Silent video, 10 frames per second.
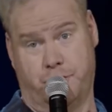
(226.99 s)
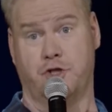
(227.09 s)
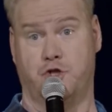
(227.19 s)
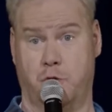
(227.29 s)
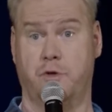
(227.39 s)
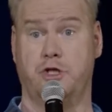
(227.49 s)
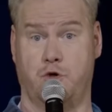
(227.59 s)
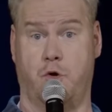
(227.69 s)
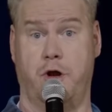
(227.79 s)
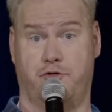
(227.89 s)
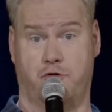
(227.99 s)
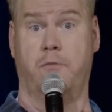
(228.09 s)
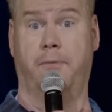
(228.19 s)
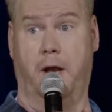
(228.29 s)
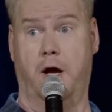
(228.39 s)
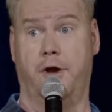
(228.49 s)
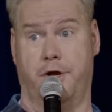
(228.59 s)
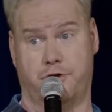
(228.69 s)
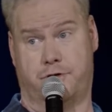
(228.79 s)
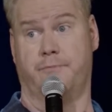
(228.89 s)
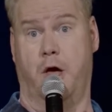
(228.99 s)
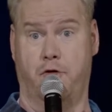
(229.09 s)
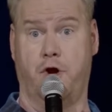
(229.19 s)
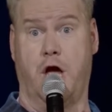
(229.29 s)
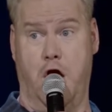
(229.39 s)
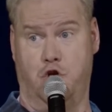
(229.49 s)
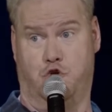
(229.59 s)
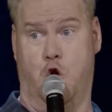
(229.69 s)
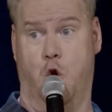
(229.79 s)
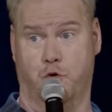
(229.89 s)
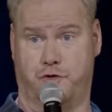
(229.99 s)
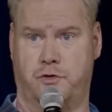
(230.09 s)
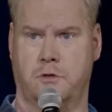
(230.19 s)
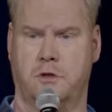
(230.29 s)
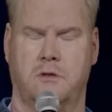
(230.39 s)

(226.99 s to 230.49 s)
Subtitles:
Since you enjoyed True Blood, here's some other gay shows.